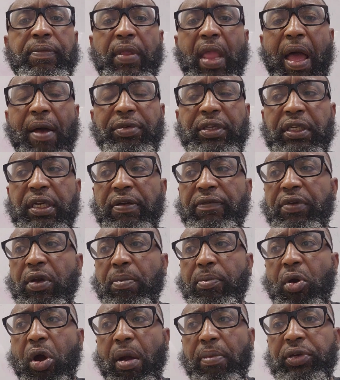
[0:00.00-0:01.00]
I was leaving the
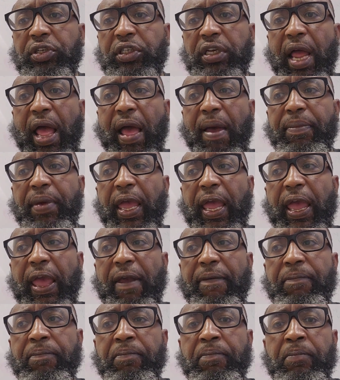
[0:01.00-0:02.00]
barbershop,
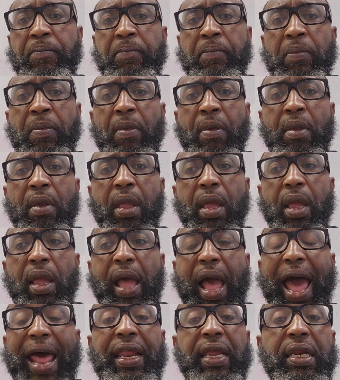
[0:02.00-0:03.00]
and
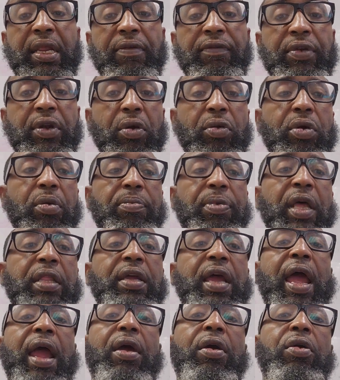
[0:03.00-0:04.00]
I didn't even know the brother
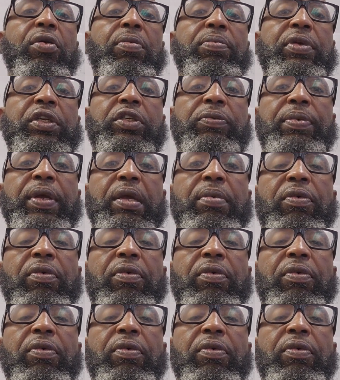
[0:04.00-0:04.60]
had heard me speak